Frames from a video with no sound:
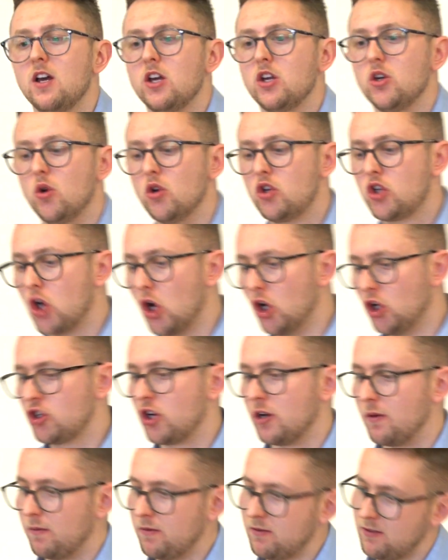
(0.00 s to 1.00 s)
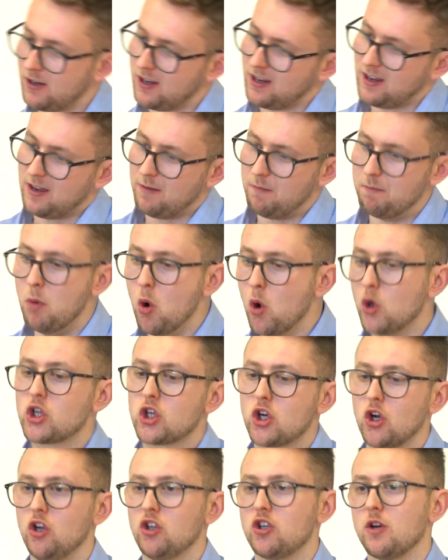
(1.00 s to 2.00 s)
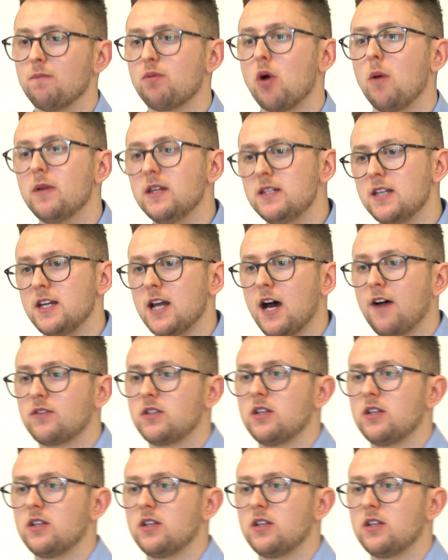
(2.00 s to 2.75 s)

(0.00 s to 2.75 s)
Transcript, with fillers: you know children, most children probably didn't have